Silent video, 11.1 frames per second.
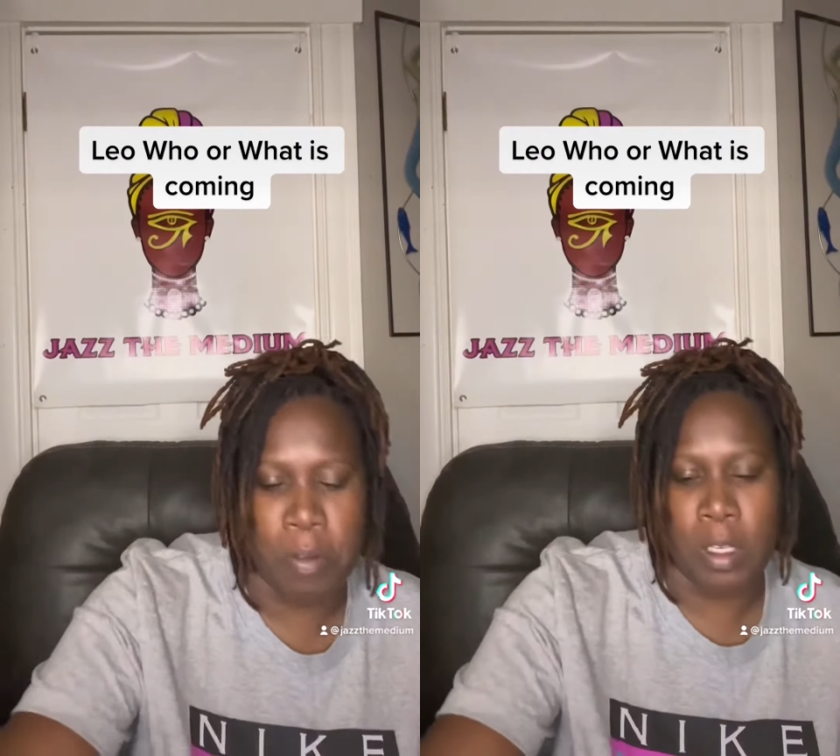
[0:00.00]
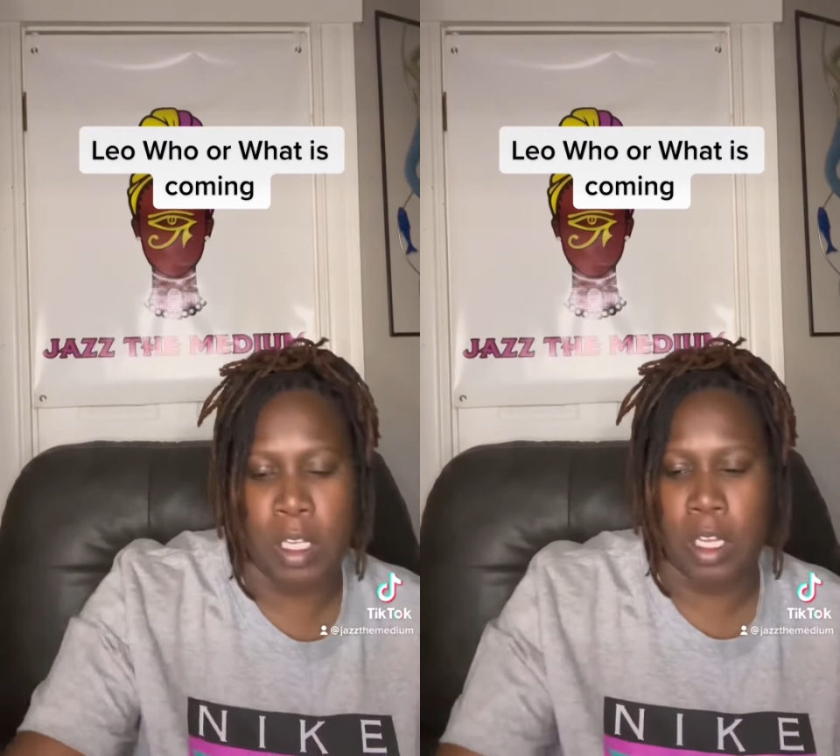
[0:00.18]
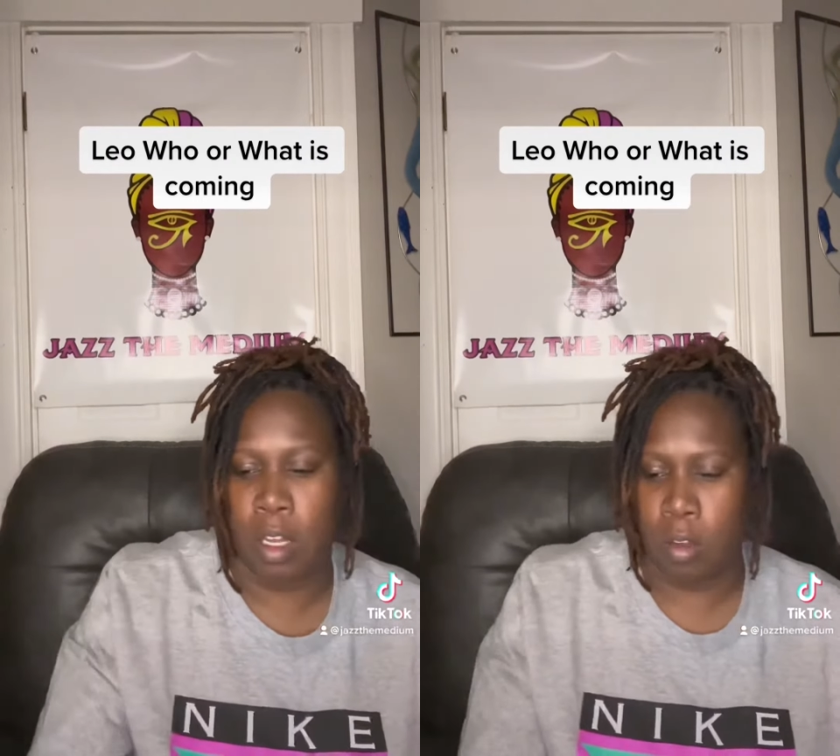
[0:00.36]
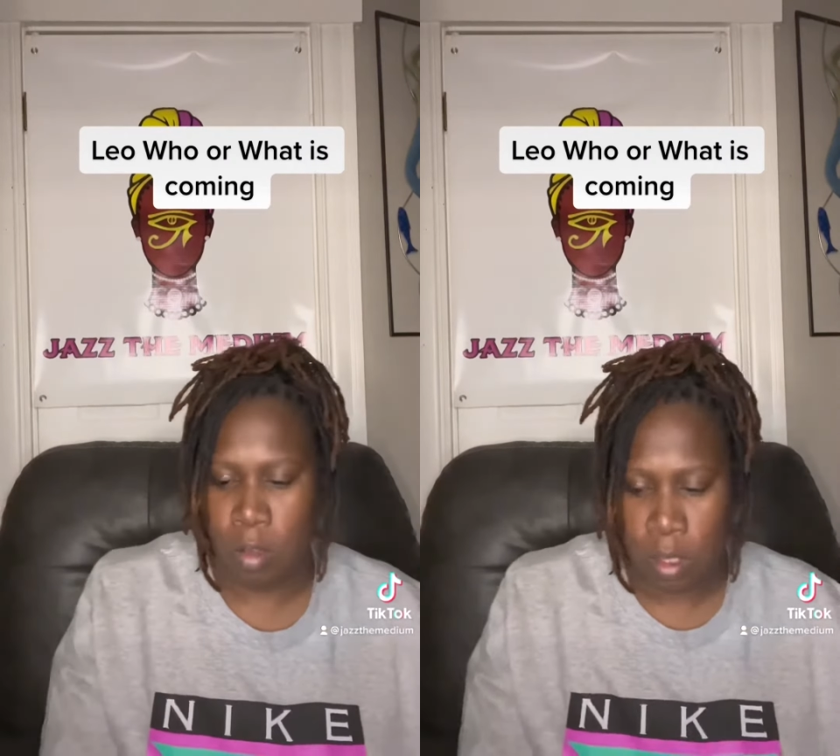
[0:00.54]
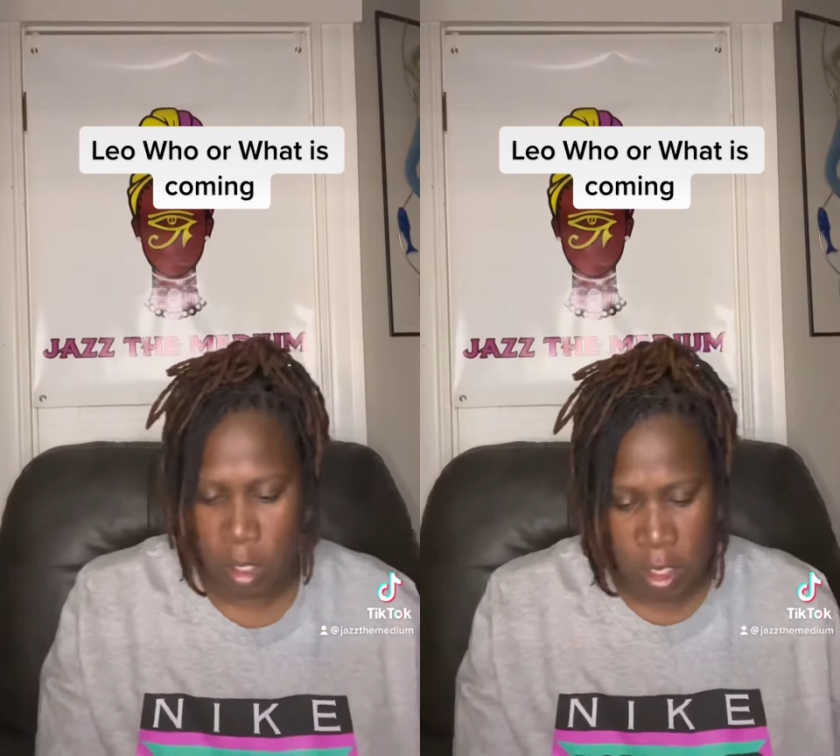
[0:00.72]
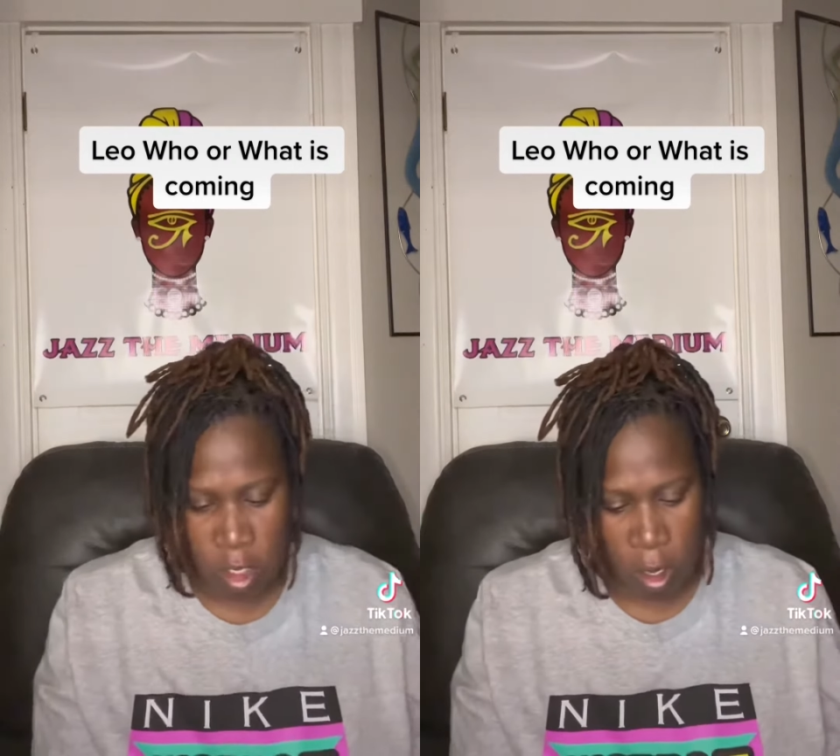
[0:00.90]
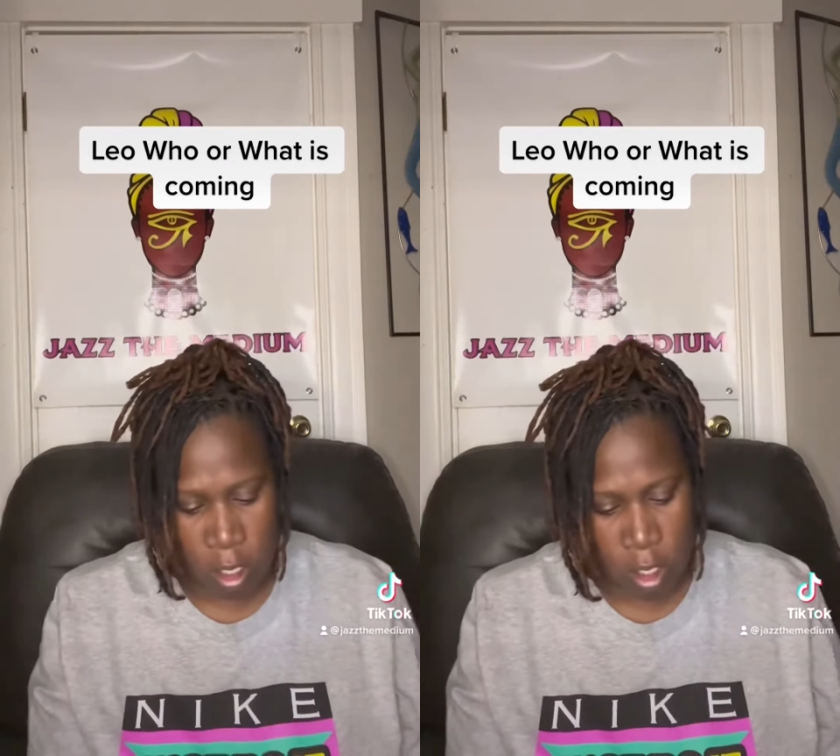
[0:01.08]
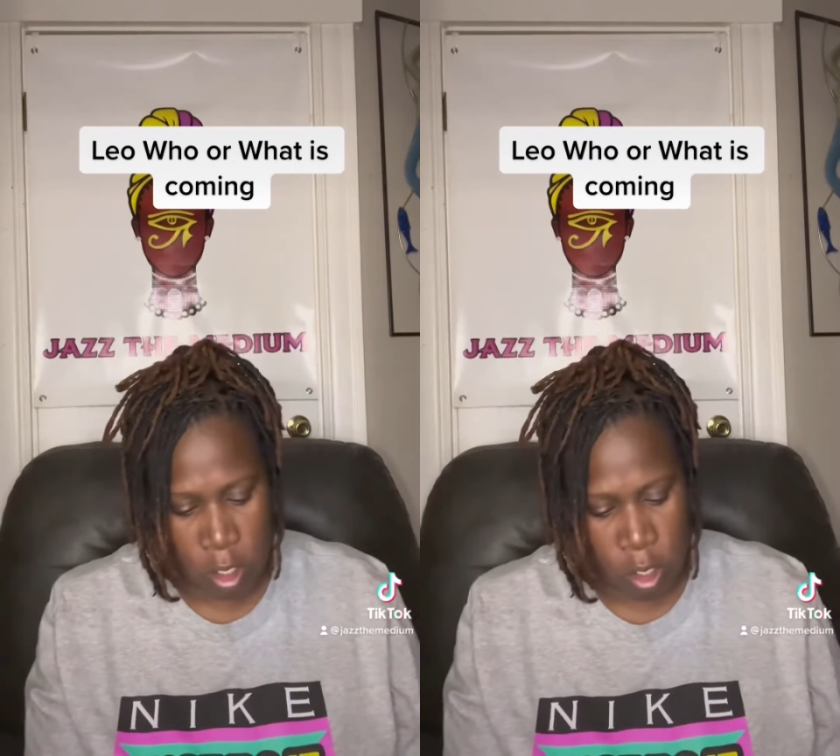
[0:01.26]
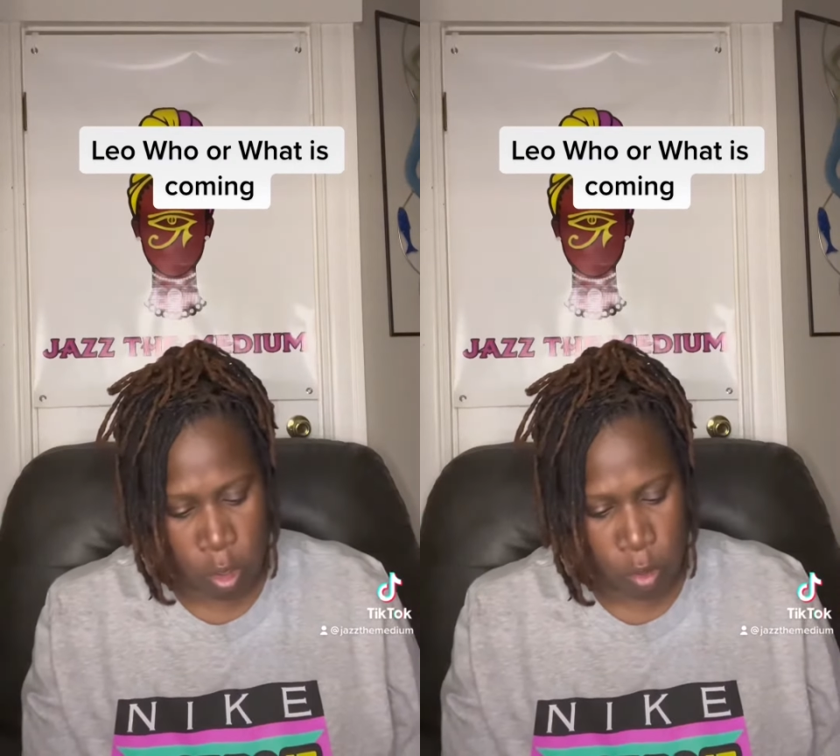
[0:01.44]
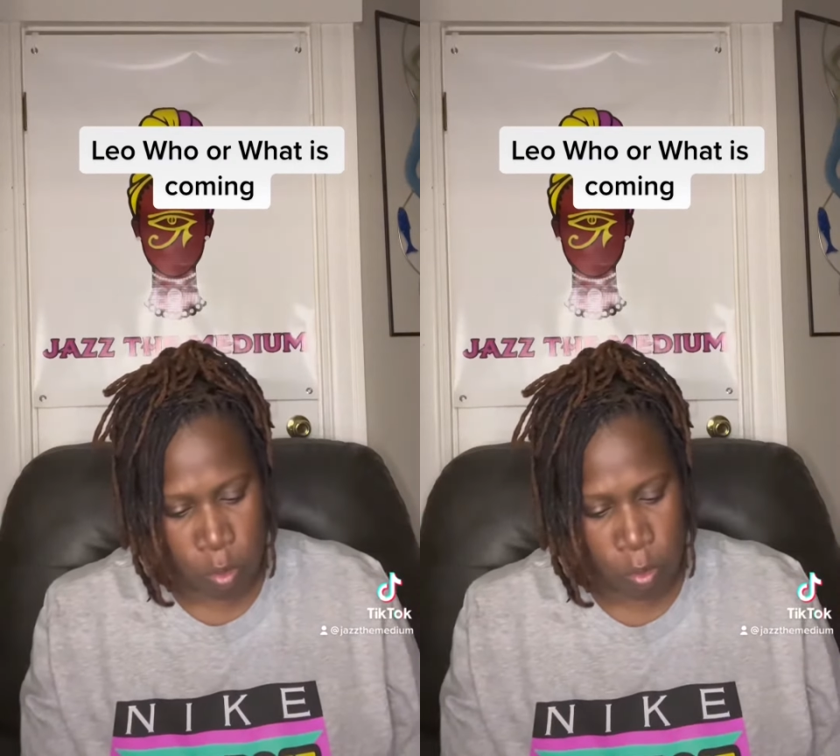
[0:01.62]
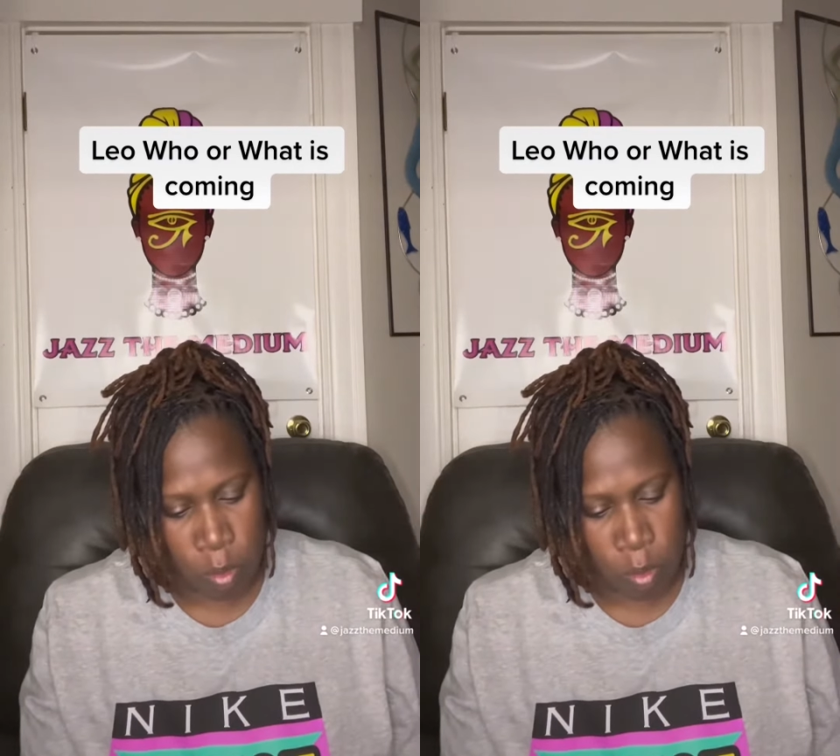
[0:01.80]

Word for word: Leo starting anew?